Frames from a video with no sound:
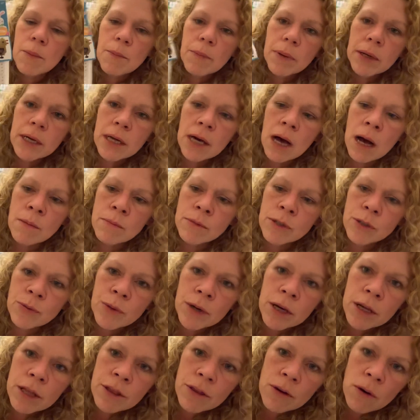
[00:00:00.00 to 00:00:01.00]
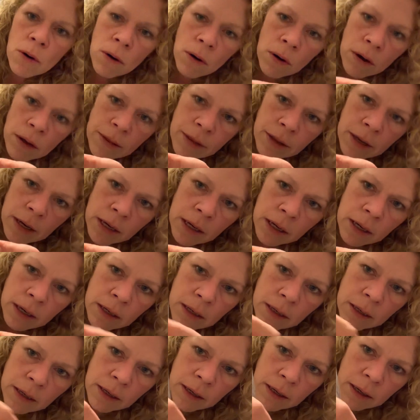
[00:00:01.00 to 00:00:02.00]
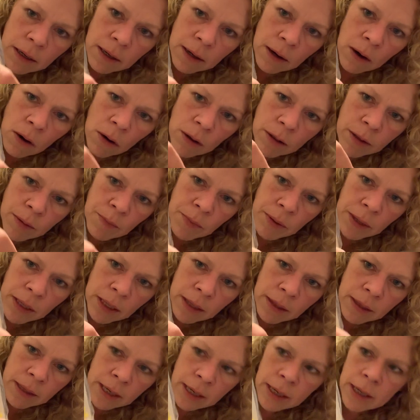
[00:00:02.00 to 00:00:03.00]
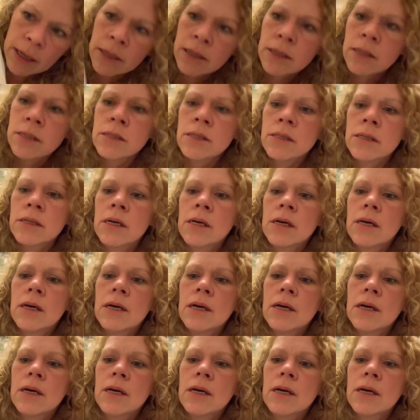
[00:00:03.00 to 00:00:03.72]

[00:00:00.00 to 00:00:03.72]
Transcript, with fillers: But it comes with all the, all the bead things.